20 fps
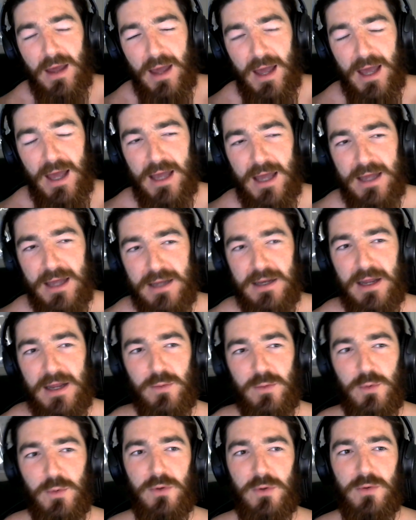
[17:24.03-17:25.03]

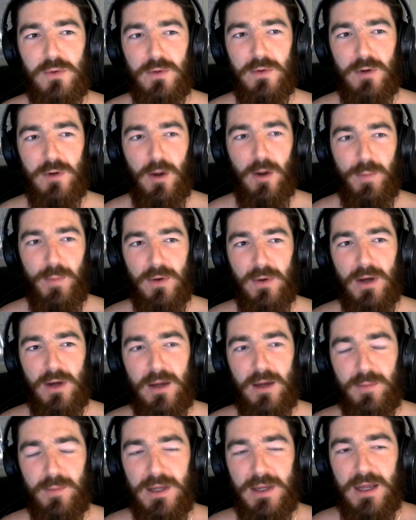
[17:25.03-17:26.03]
and we'll help you
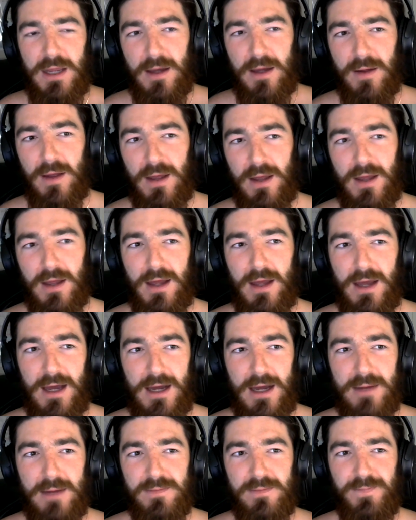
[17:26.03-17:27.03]
out. But yeah,
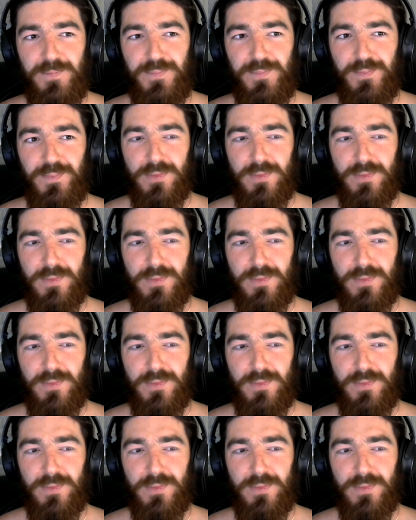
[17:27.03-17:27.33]
again,